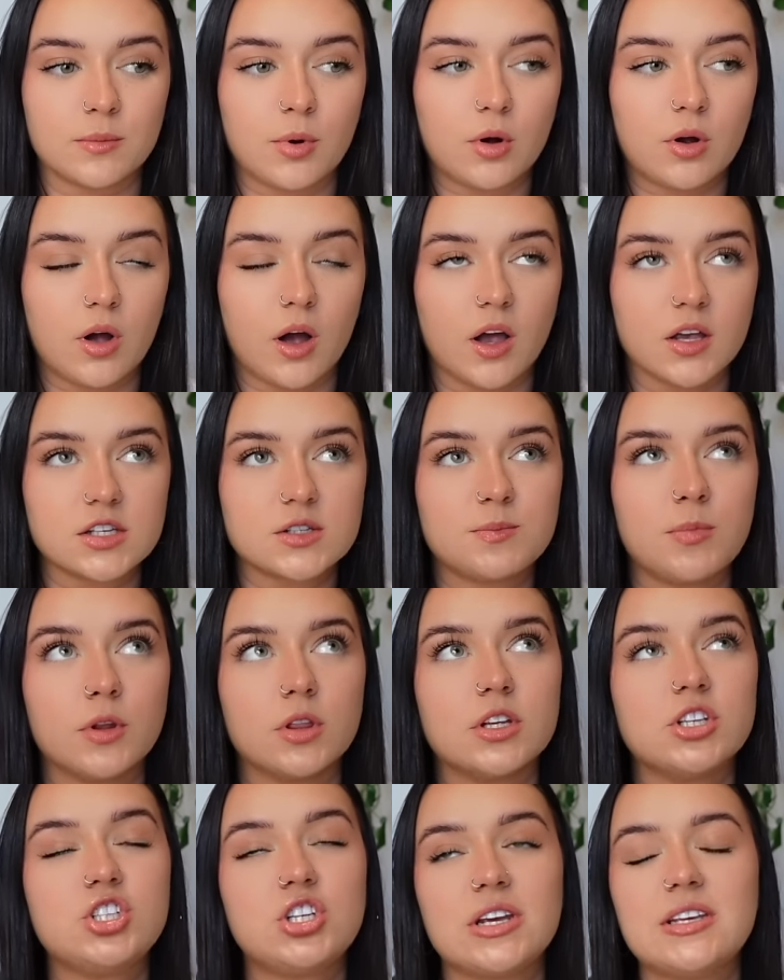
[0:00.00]
podcast, but
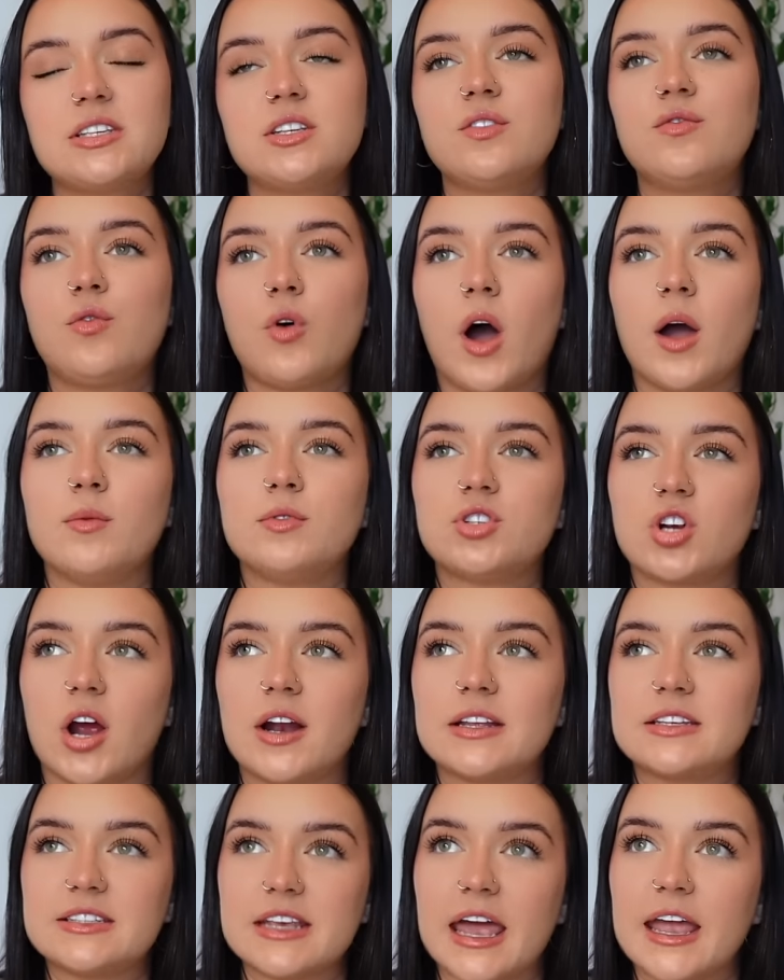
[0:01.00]
the gist of what I was trying
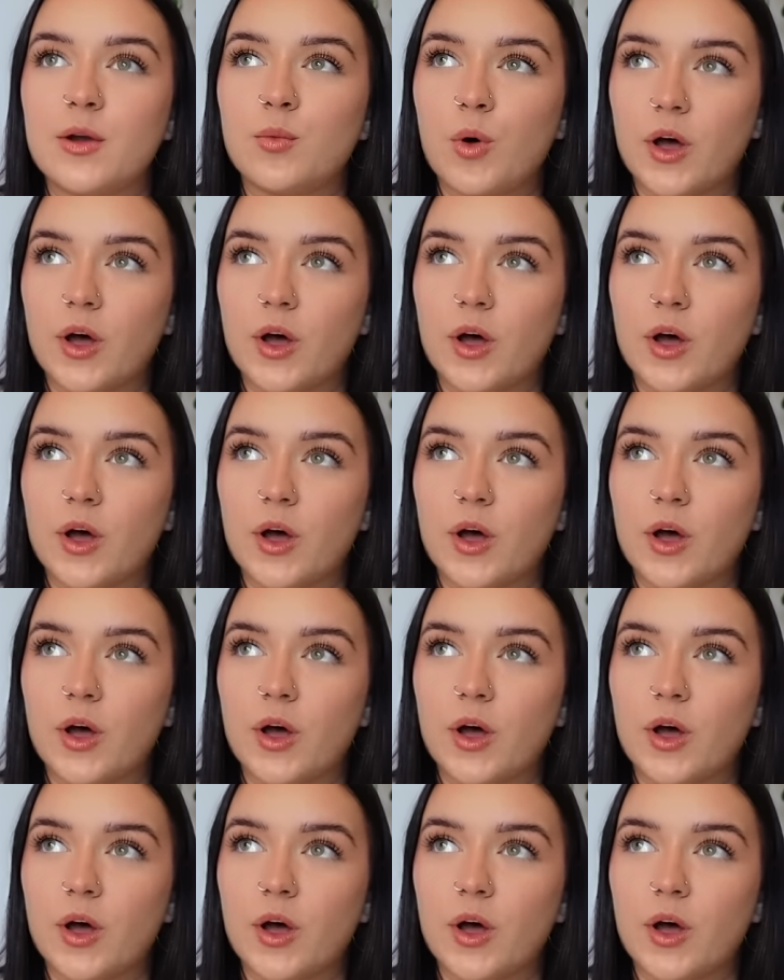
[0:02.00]
to say